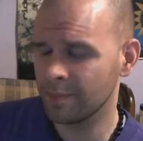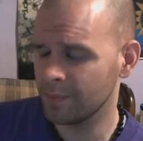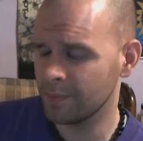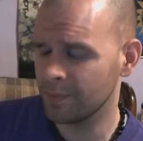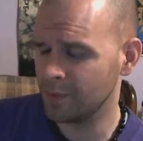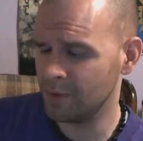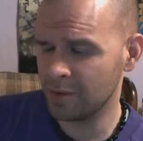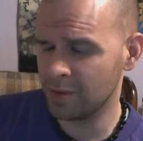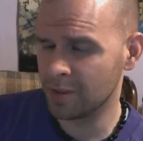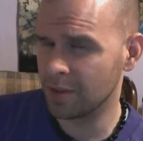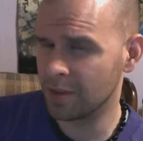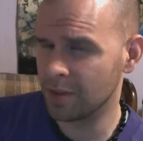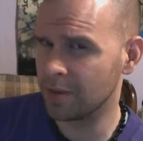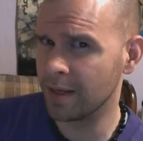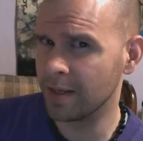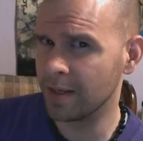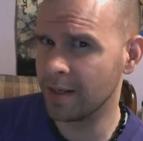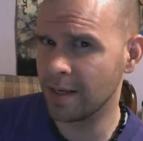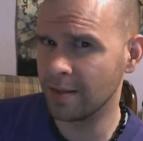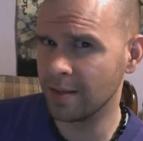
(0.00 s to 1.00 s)
You saw
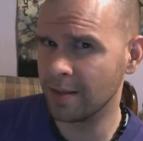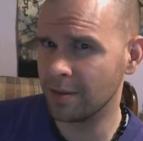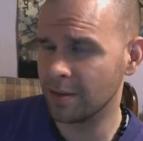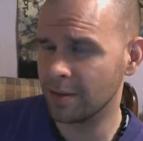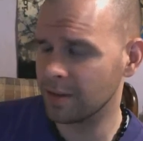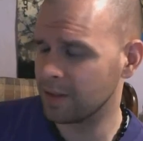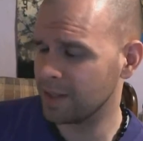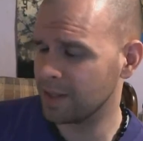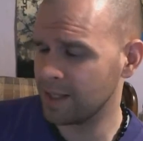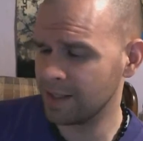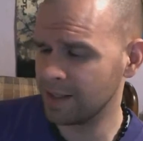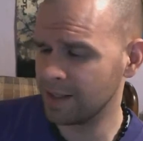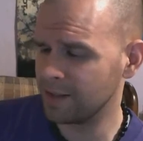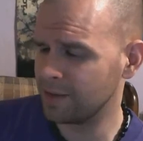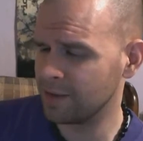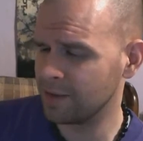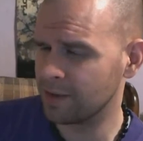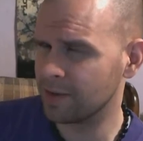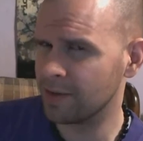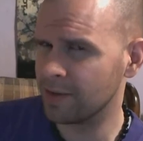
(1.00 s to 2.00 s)
how that looked. That didn't
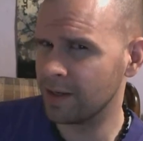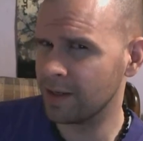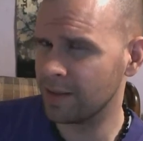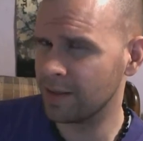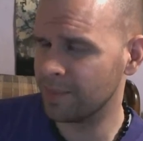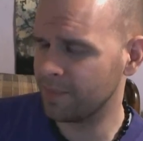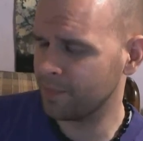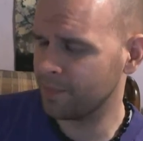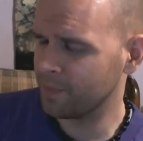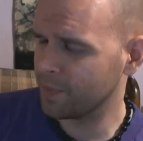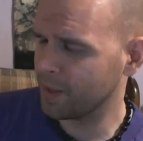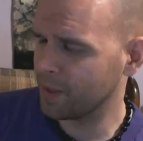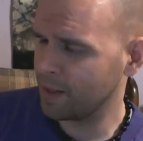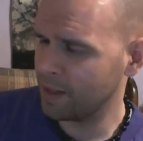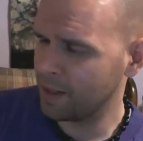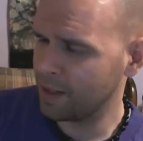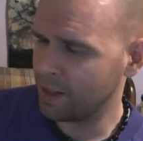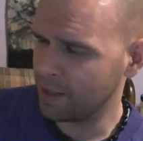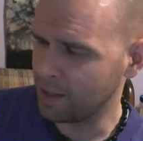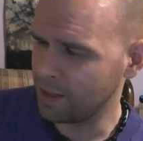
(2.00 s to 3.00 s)
look right.
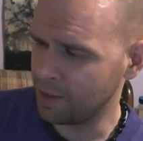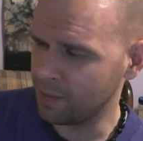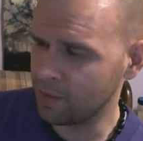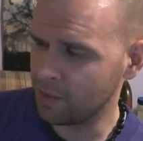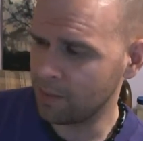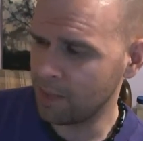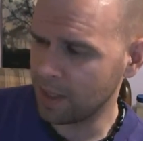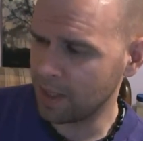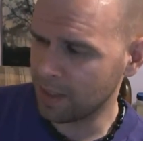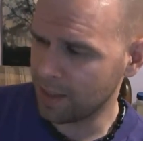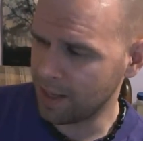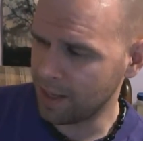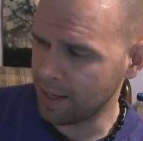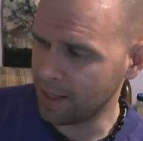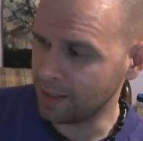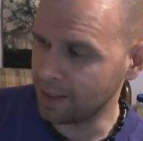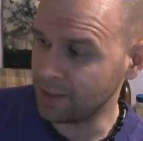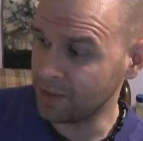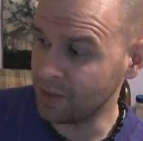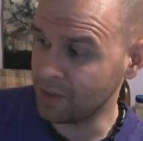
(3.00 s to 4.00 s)
You want to make that
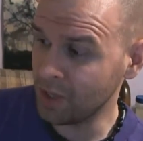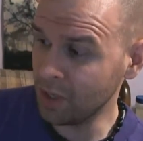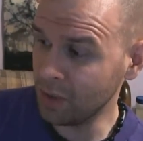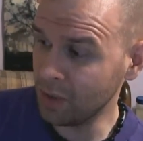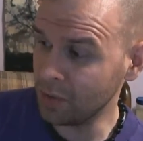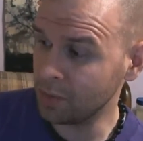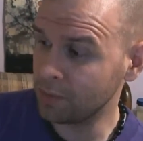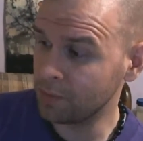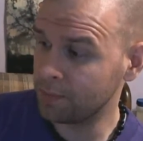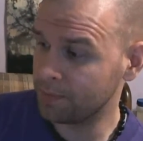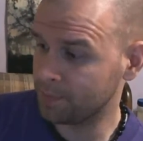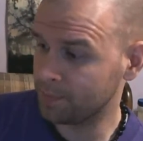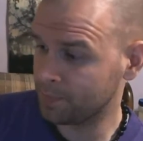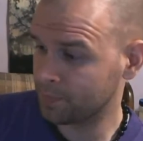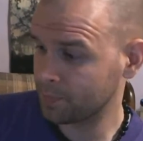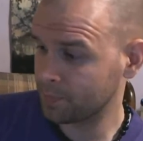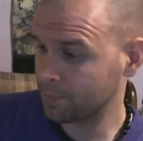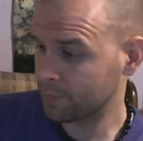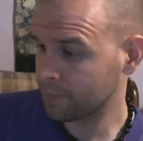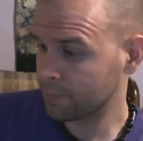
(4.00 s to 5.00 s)
a dough.
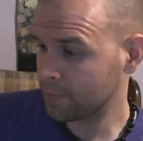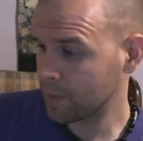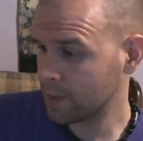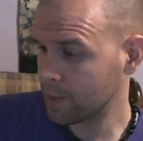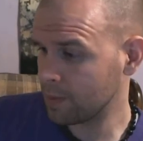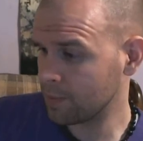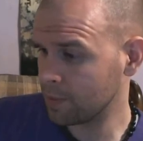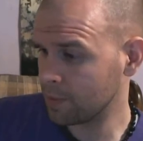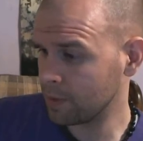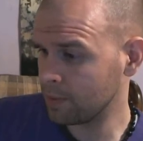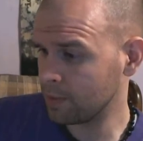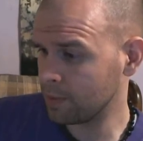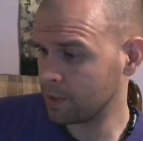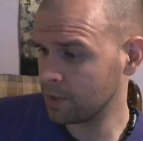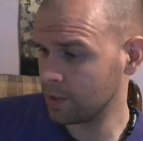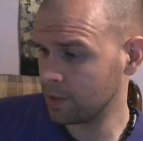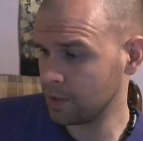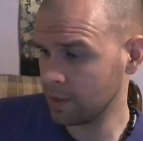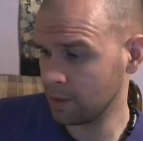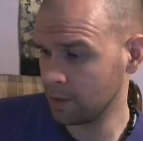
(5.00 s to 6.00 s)
Pretty much a
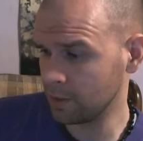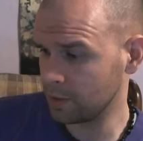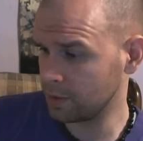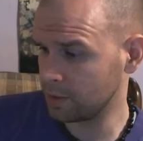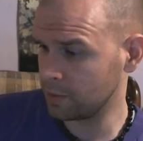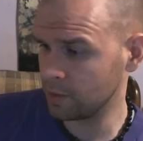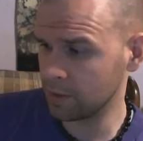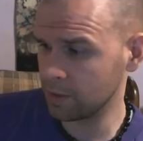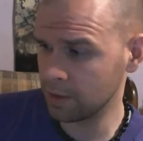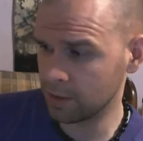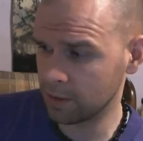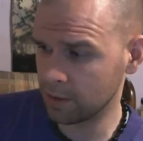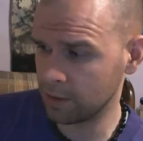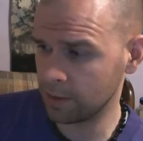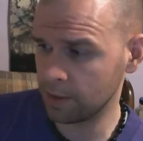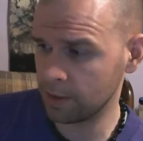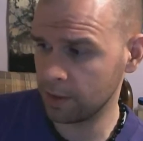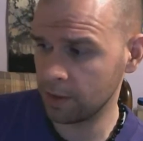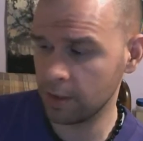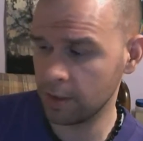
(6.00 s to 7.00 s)
dough. As soon as it turns
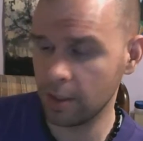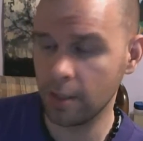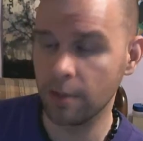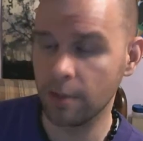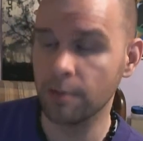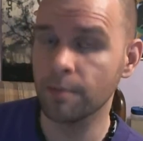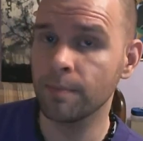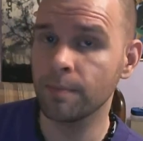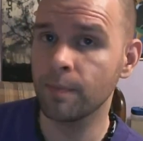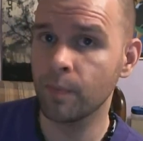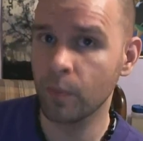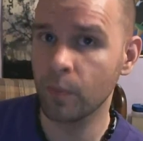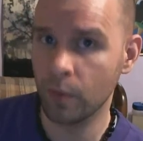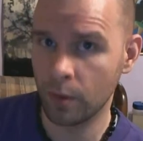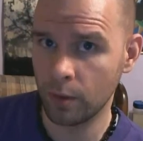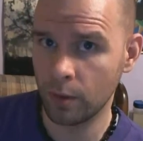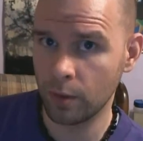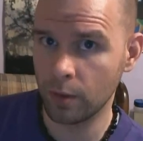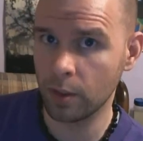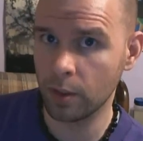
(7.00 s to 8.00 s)
into dough,
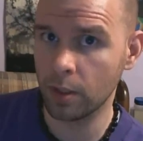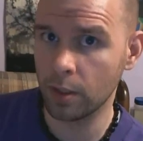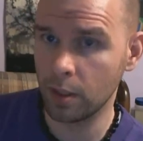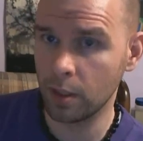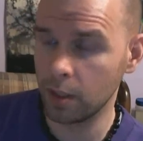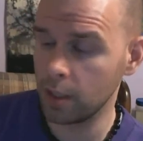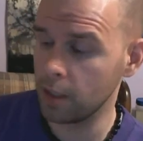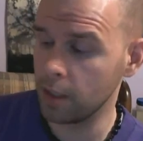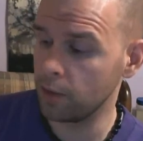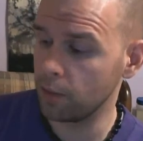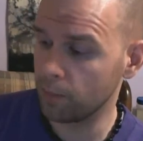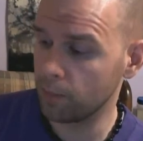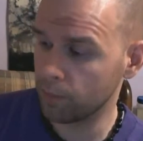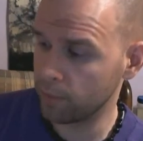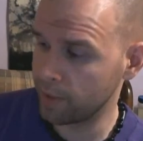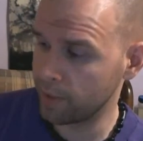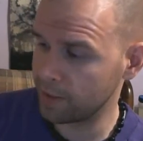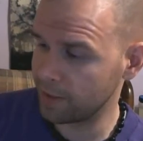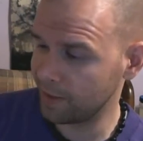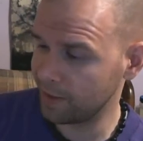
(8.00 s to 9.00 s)
you're good to go and
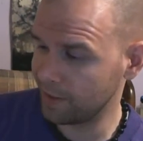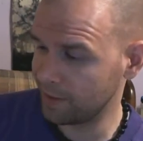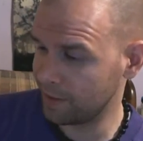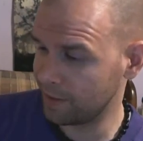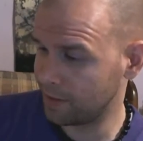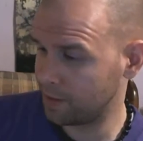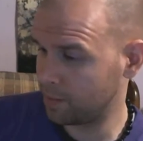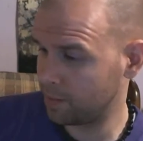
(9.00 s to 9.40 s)
press it in there.